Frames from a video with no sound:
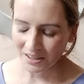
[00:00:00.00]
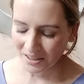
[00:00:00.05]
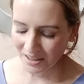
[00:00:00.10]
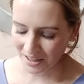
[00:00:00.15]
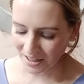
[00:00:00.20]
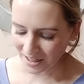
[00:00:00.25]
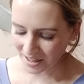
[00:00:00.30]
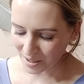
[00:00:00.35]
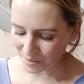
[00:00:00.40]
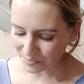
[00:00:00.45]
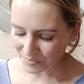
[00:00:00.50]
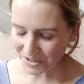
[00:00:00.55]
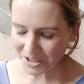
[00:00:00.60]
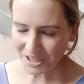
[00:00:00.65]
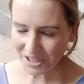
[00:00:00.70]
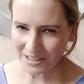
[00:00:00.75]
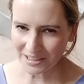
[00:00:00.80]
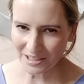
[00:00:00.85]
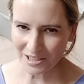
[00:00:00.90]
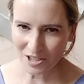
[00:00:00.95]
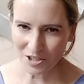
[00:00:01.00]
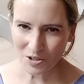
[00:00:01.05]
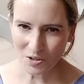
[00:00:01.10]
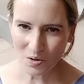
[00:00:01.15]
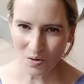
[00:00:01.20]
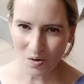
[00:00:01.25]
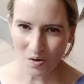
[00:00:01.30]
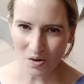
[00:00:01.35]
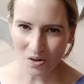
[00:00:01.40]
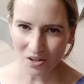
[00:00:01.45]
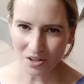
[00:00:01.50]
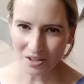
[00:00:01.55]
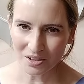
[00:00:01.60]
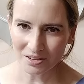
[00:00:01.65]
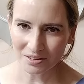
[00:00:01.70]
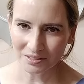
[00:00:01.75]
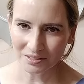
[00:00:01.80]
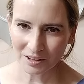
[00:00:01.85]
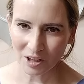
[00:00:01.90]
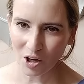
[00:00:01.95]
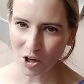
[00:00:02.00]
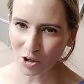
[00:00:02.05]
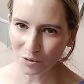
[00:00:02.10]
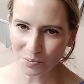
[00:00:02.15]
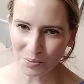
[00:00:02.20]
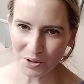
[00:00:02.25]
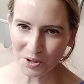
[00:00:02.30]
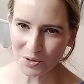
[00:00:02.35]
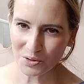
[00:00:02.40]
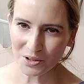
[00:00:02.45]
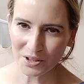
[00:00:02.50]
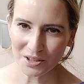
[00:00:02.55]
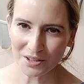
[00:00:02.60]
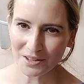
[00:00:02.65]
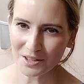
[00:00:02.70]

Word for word: um, Skin Store, Cult Beauty.